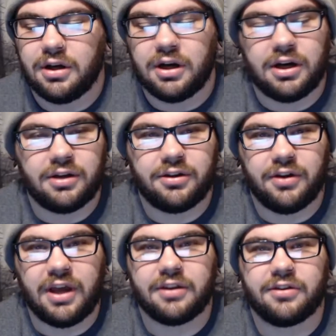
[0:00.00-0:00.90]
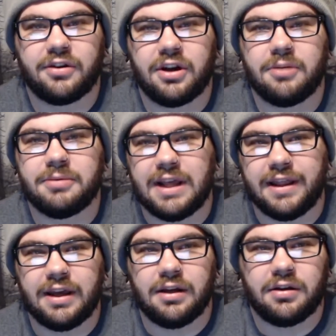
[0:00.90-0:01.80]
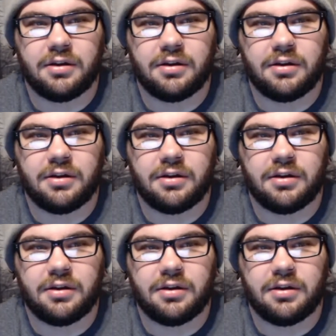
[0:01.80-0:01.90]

uh, so yeah, this is gonna go a day late,